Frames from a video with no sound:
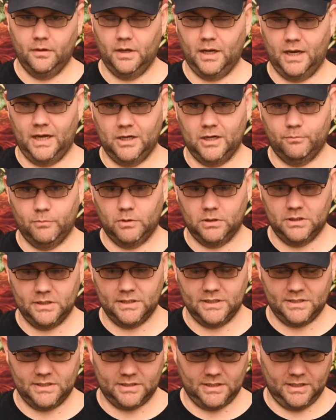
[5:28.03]

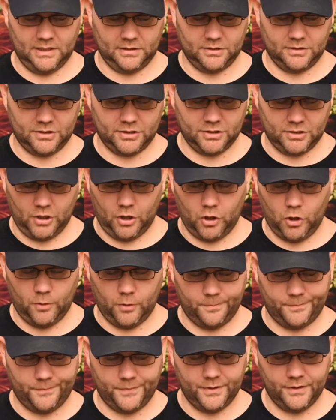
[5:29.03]
animalistic
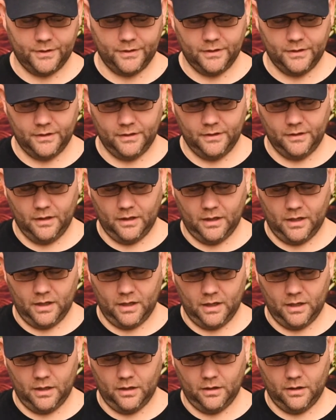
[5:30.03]
sculpt,
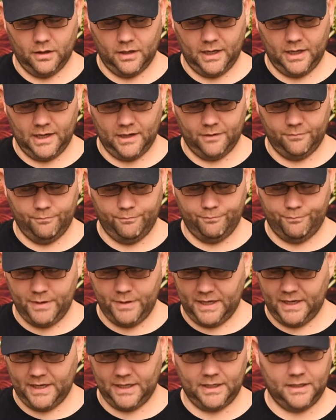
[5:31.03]
and
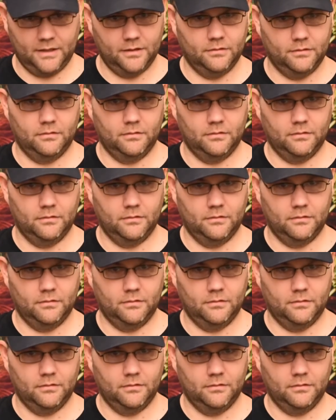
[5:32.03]
big,